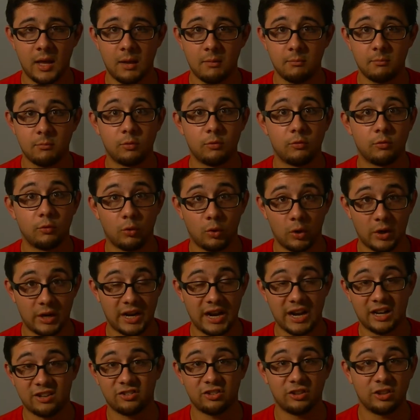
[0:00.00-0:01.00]
before I
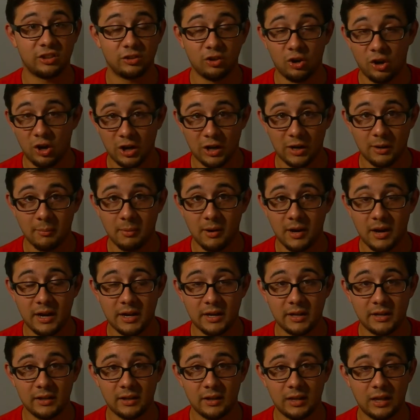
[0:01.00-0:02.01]
actually talk about
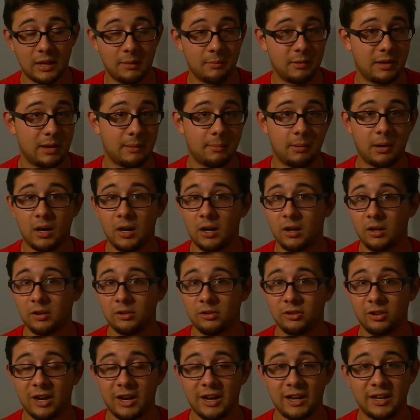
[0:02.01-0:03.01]
it, let me
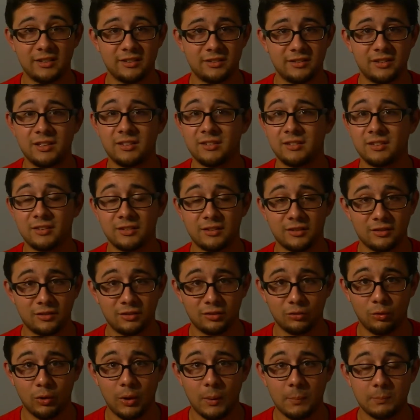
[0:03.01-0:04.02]
apologize. This isn't
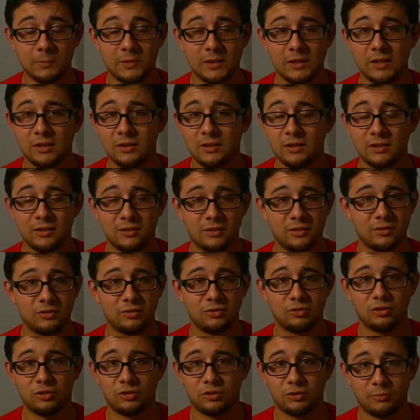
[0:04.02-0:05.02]
scripted. This is
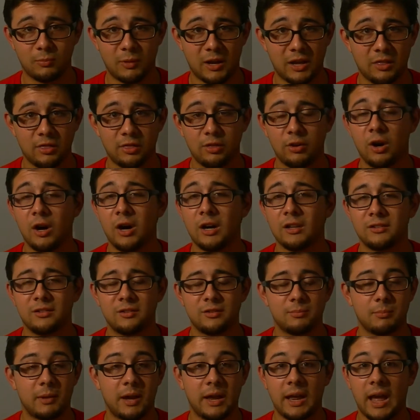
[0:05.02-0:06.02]
just my
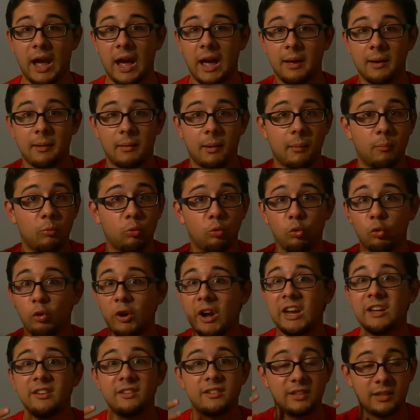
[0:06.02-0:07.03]
thoughts. I'm
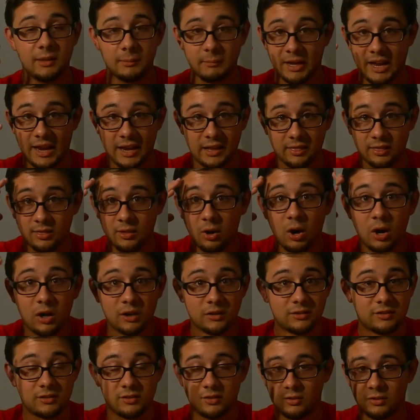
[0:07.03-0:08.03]
racing. My
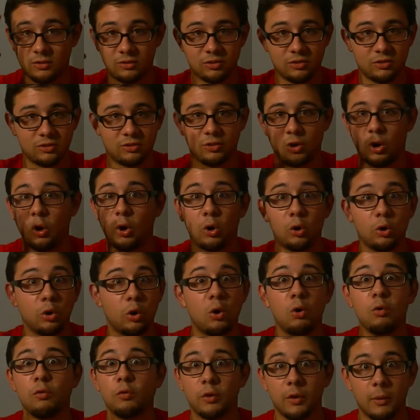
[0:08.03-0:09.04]
thoughts are just
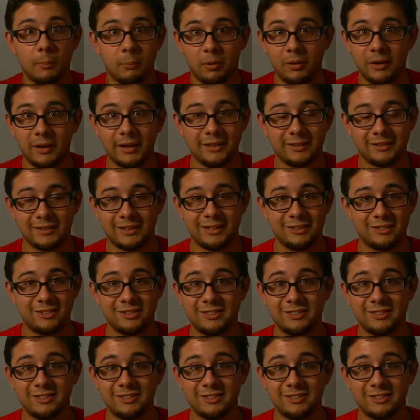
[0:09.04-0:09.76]
all over the place. I